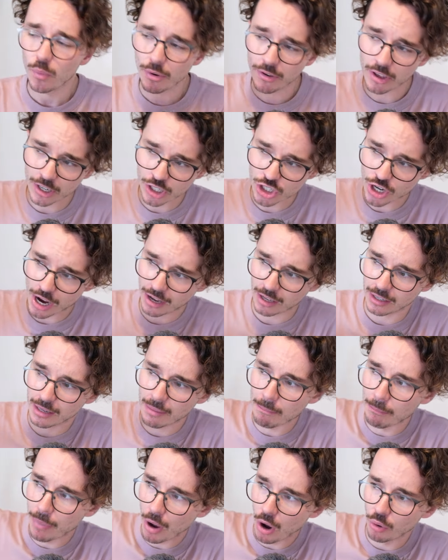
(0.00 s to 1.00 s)
We got a
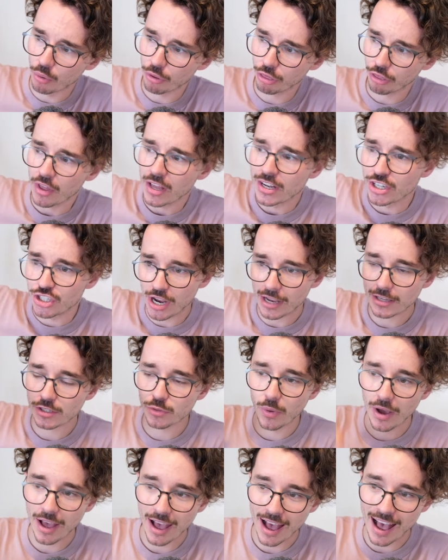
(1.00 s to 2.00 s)
Jacqueline both,
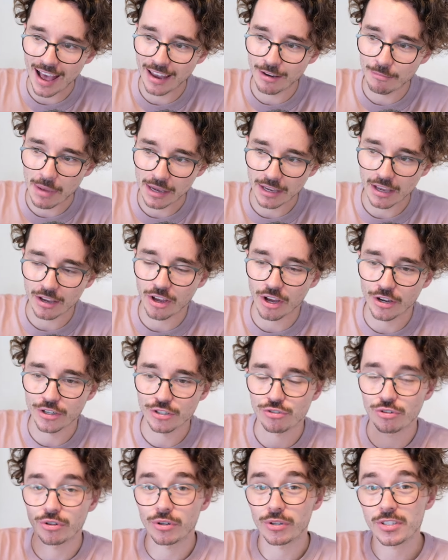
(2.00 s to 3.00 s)
Jazzware and Mega
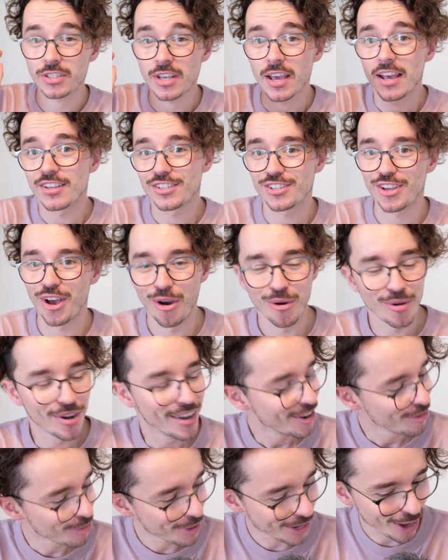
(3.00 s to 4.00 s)
Construx. So
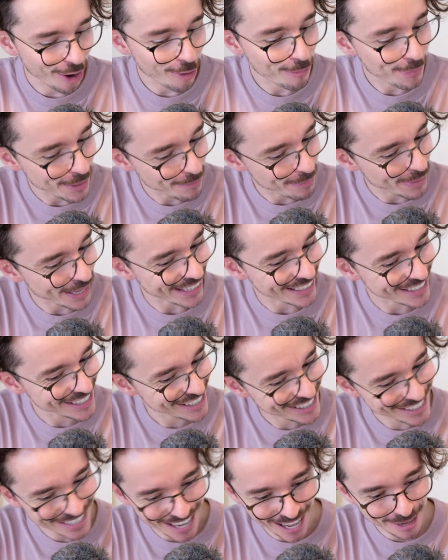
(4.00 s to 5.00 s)
we're going to be being
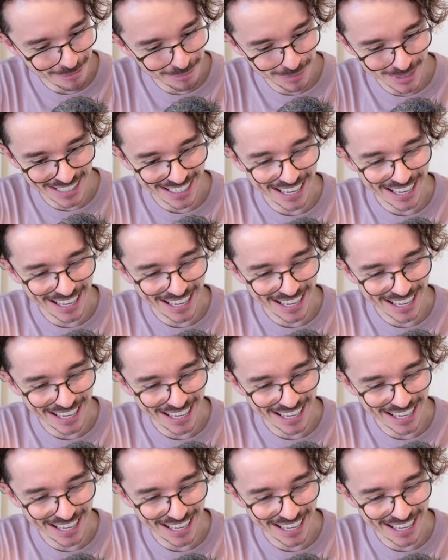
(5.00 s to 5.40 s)
sniped in